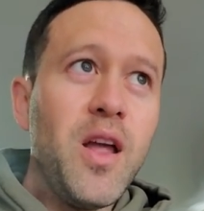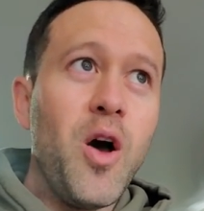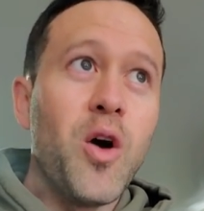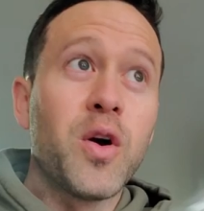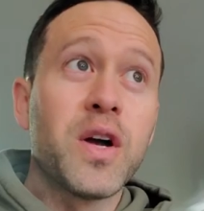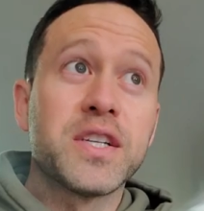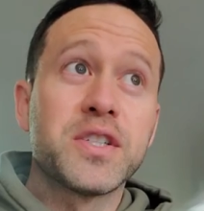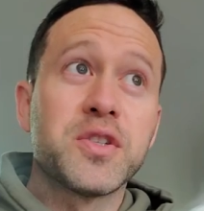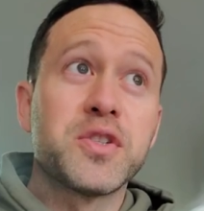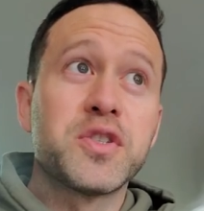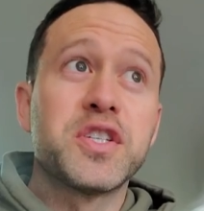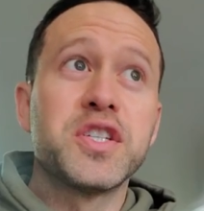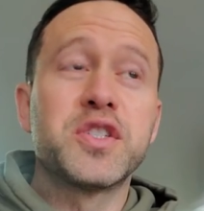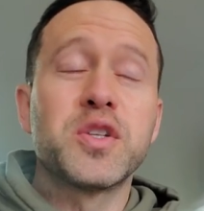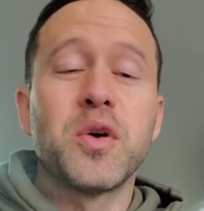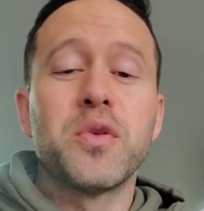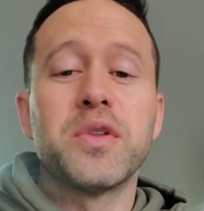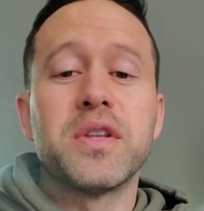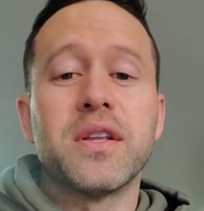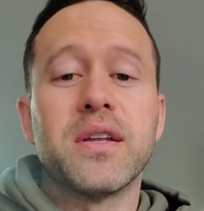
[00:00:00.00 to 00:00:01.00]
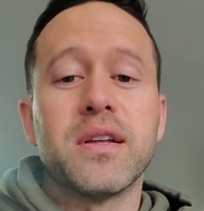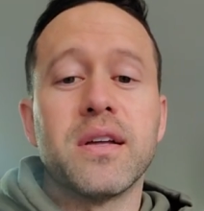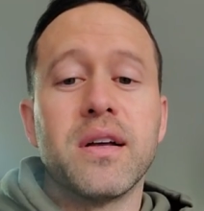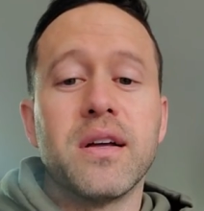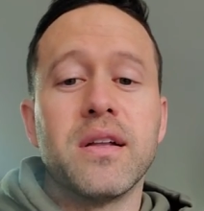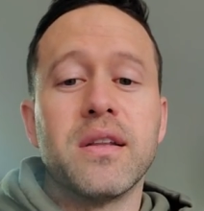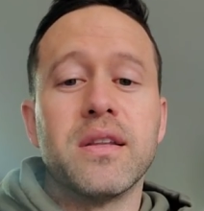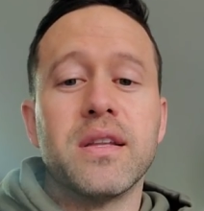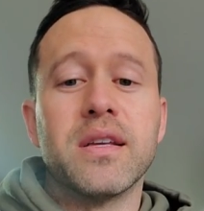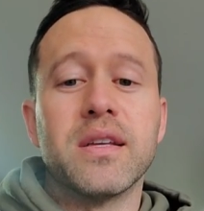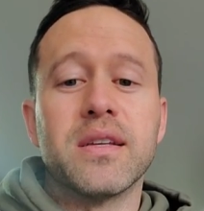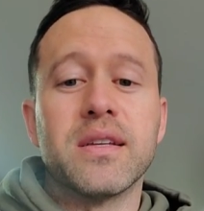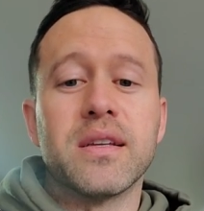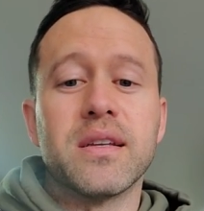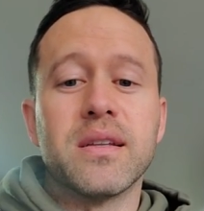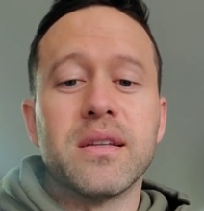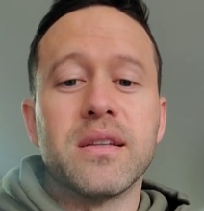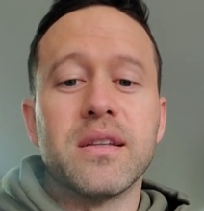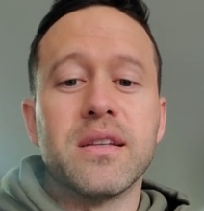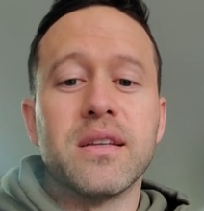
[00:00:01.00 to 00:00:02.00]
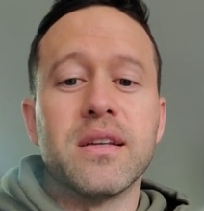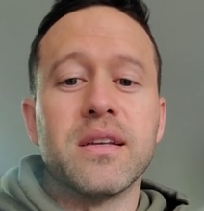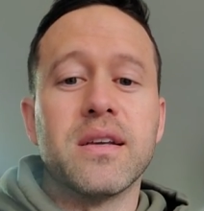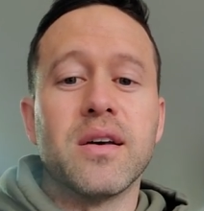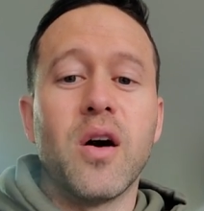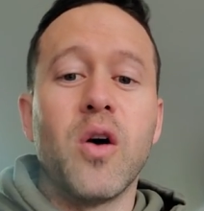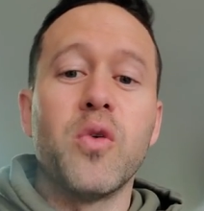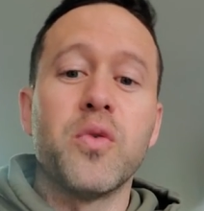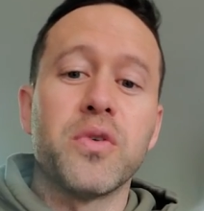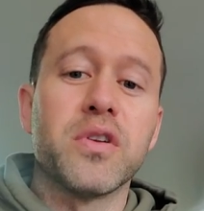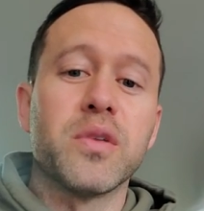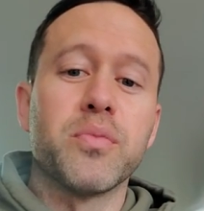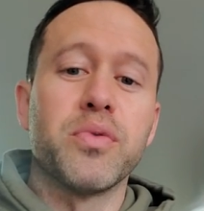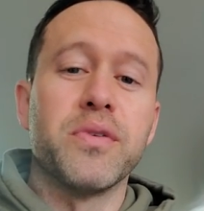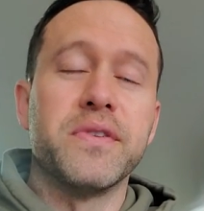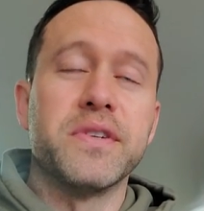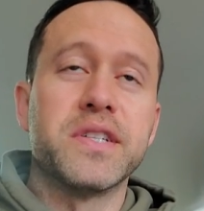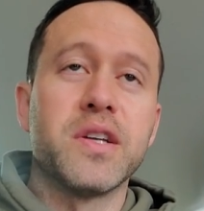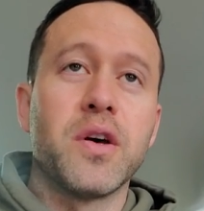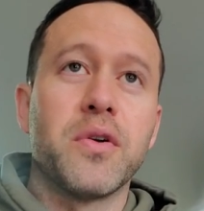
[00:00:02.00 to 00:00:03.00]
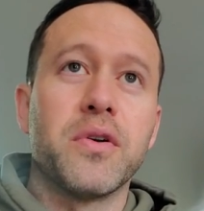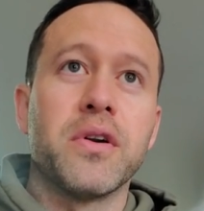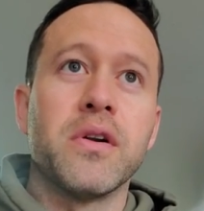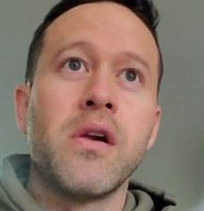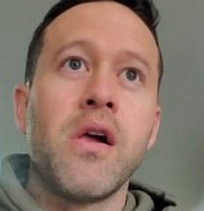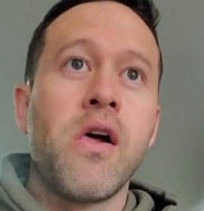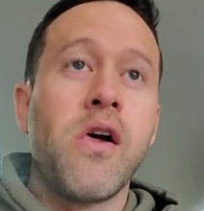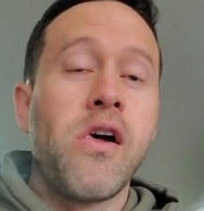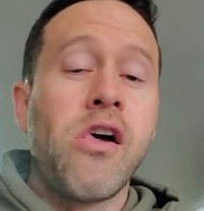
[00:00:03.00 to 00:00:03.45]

Okay, so she told the the the owner, the previous owner,